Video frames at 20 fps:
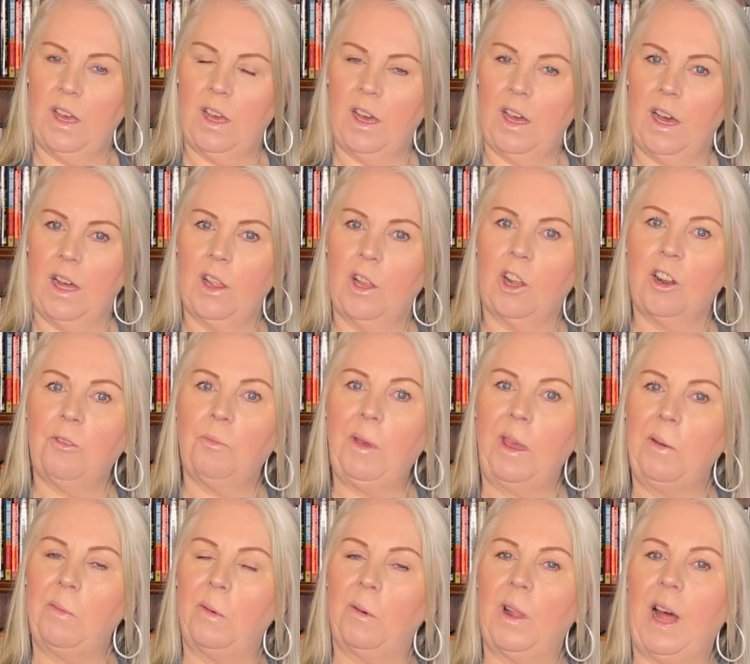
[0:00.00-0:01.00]
A lot of
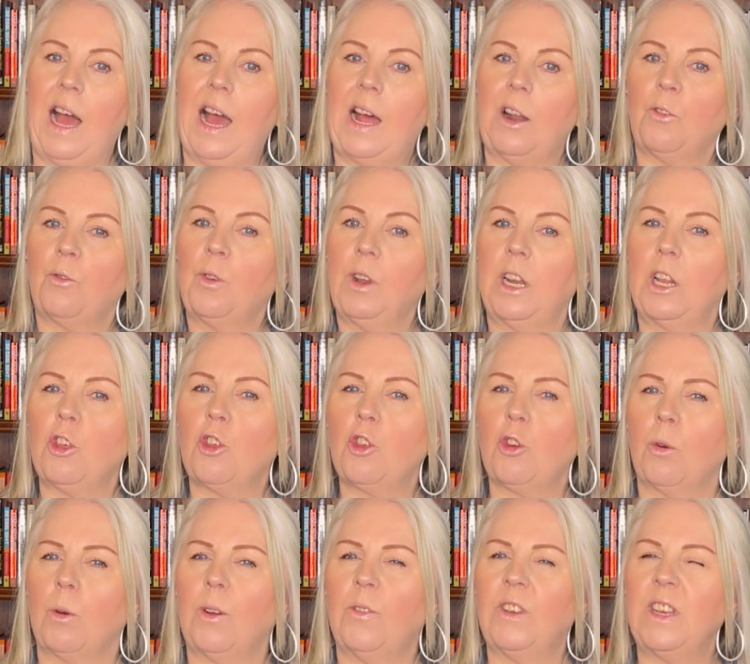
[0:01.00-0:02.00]
people aren't really
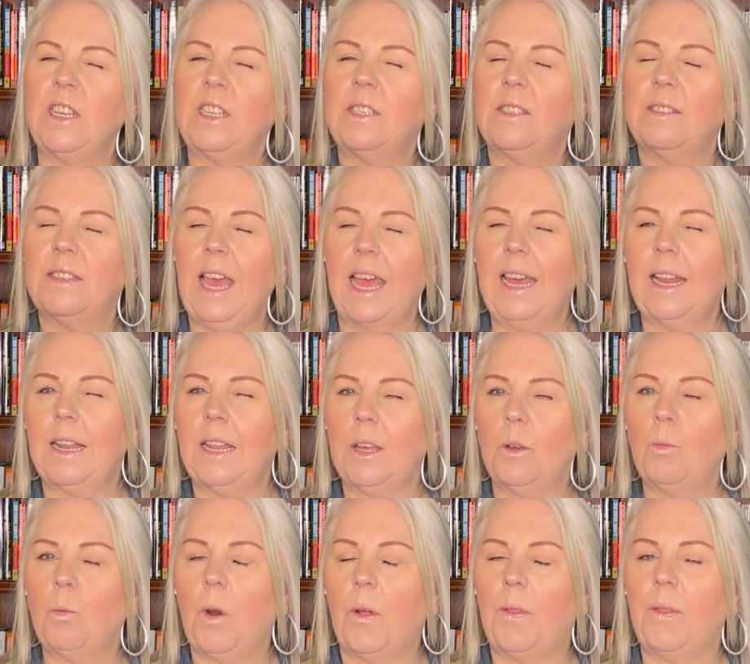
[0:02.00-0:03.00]
sure of exactly
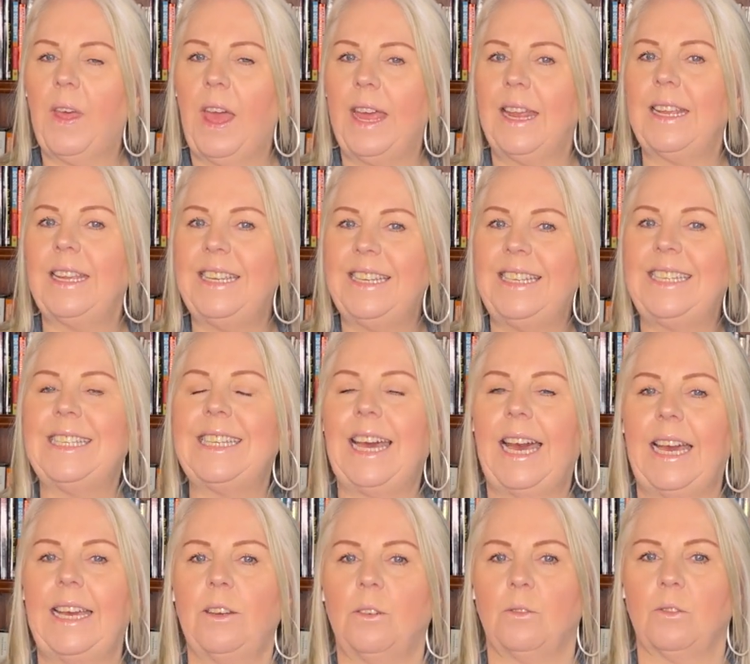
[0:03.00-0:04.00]
what that
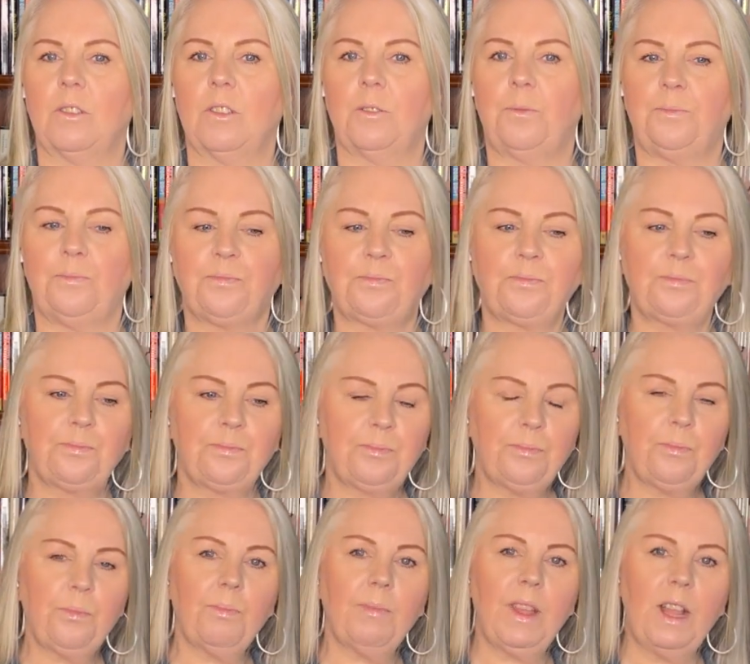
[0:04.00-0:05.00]
entails.
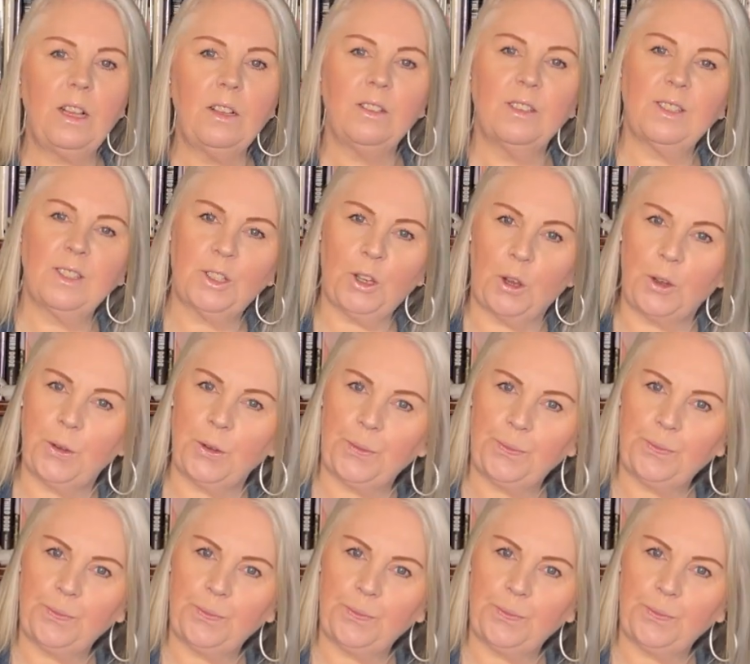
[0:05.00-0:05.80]
So,